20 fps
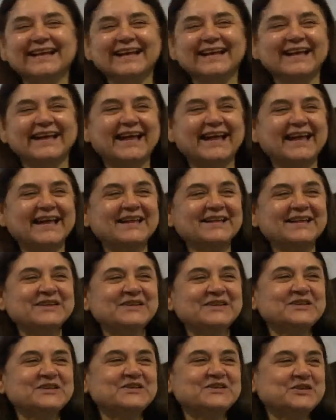And
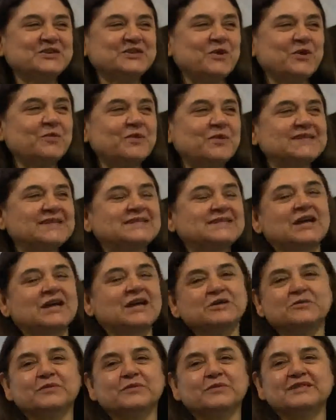so we
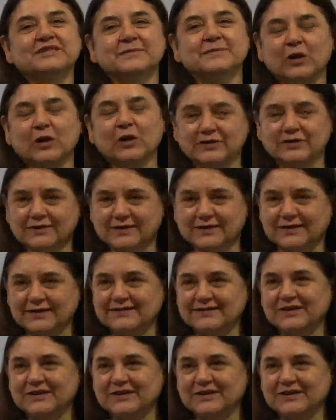started with small things.